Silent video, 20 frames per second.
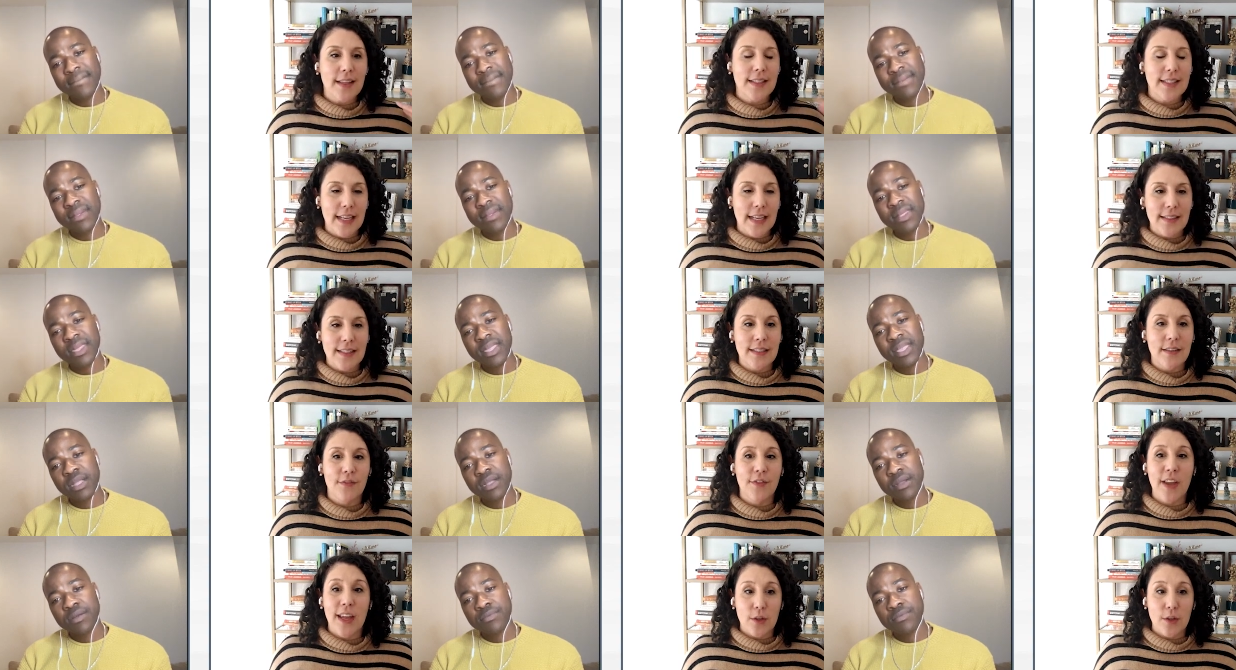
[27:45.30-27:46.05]
Speaker 1: sense
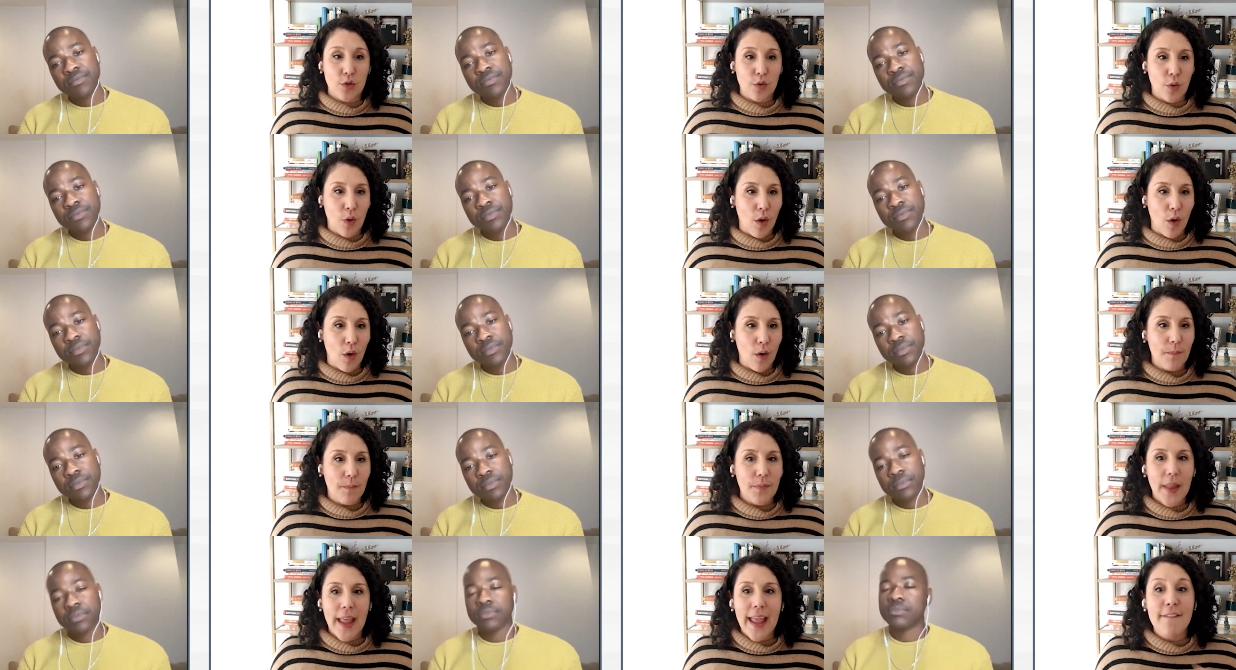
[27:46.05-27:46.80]
of control
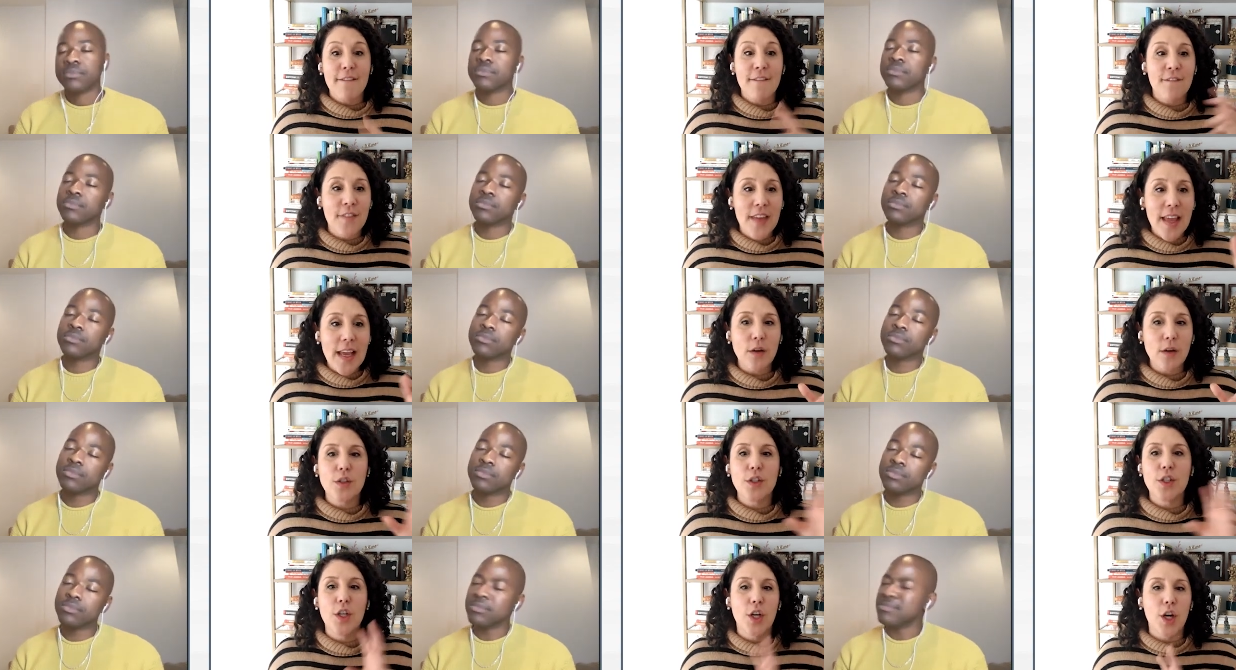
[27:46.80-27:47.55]
it feels
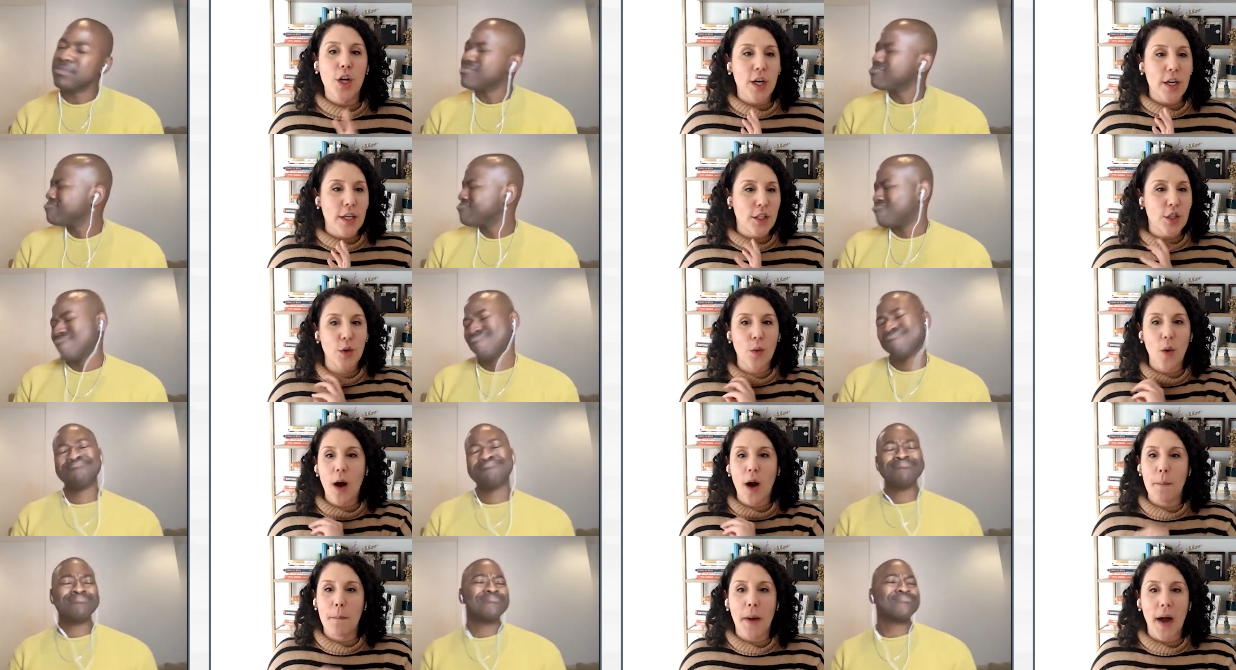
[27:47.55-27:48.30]
mm. good to
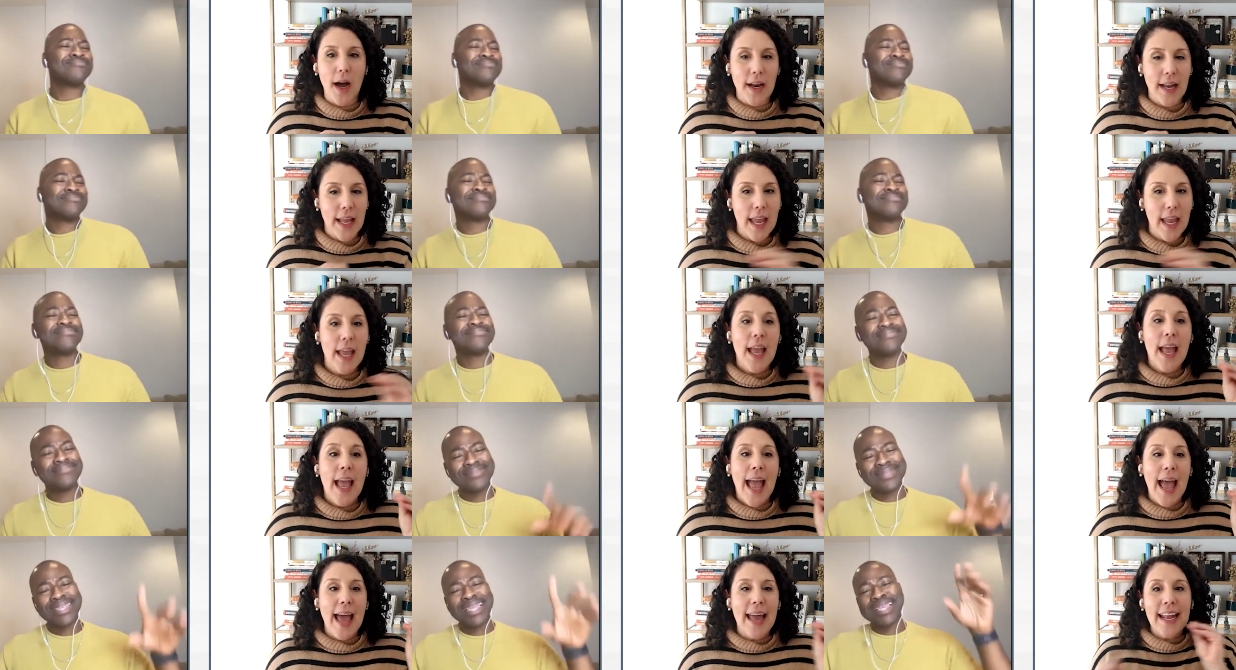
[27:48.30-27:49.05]
our body.
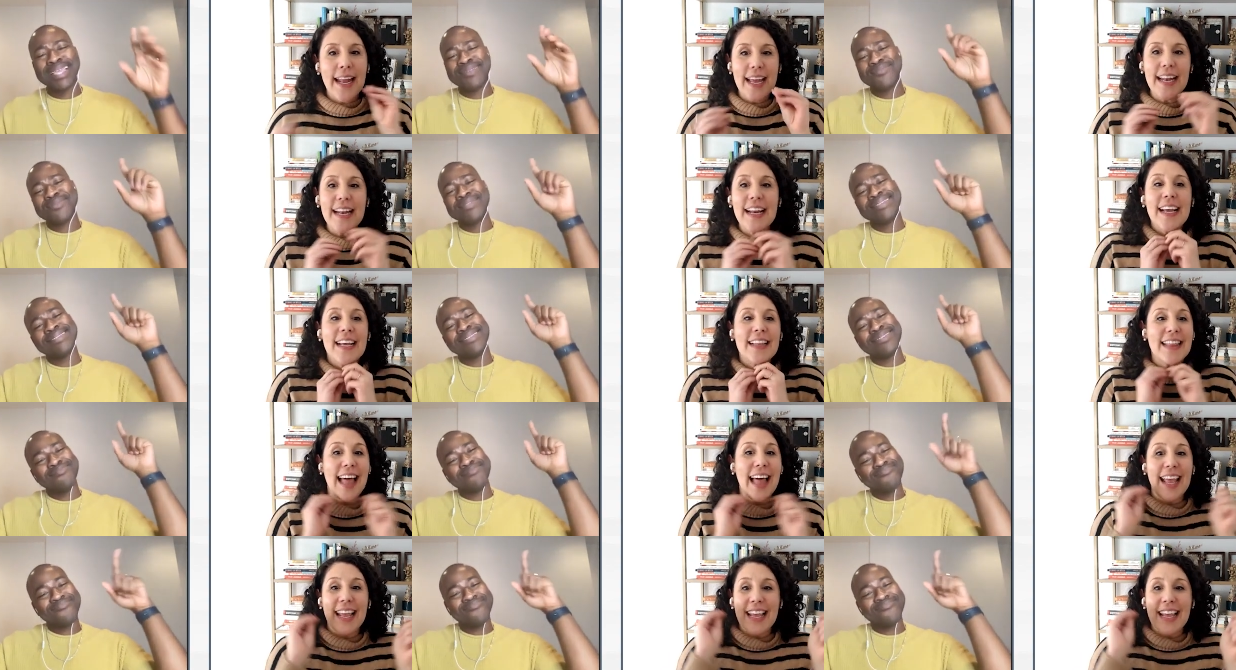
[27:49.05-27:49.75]
And it like